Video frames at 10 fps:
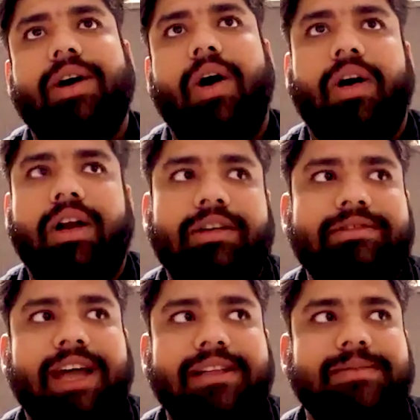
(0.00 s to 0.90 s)
just have
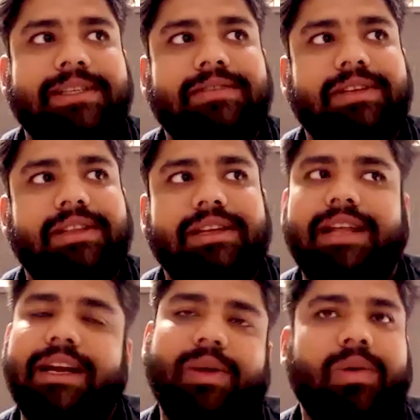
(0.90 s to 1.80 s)
a aura of
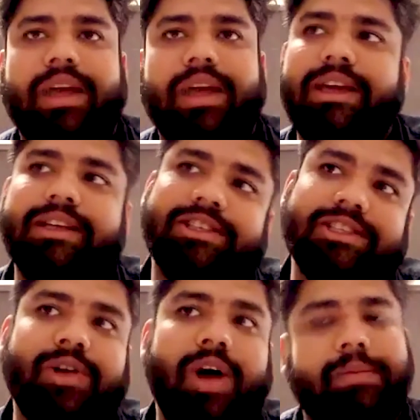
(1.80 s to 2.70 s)
that specific thing
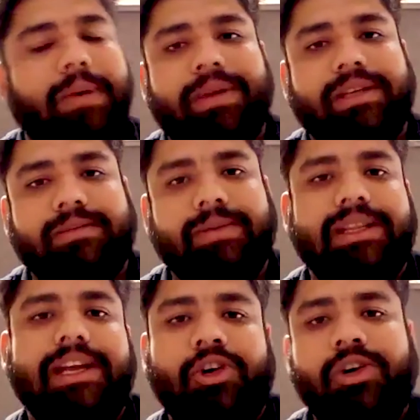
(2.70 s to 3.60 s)
that, okay, he just
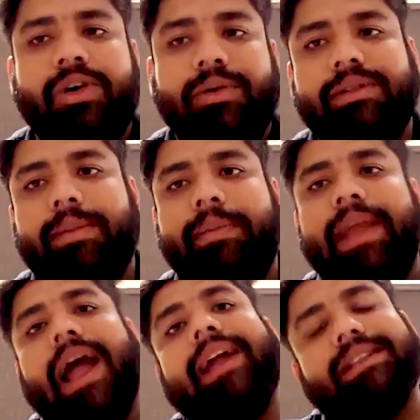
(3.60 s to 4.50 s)
got published, but they
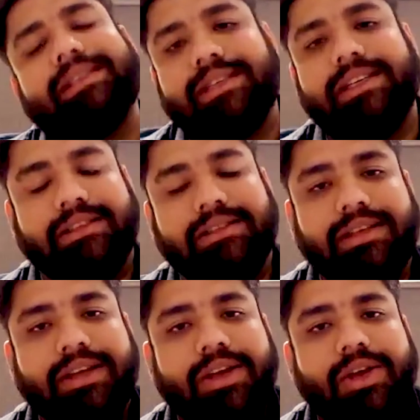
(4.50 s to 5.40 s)
don't know the behind the
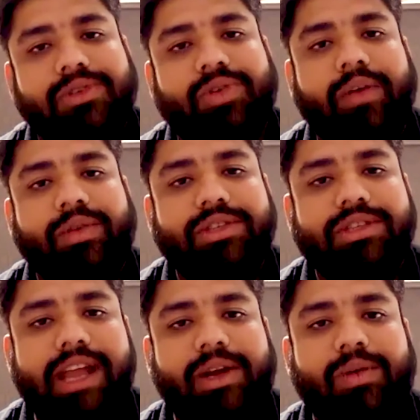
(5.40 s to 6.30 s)
scenes. So I would
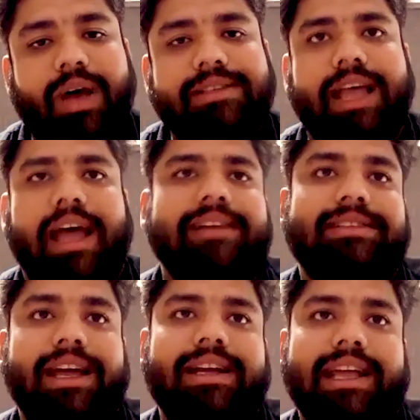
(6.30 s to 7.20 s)
just like to ask,
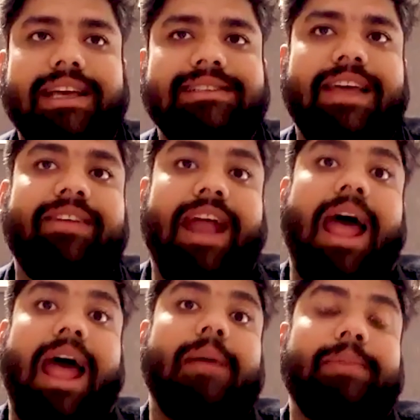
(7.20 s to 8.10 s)
has that case ever
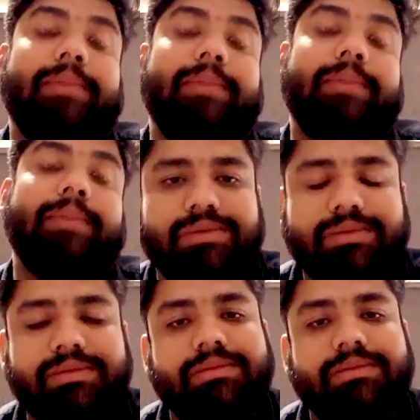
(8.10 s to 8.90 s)
happened to you?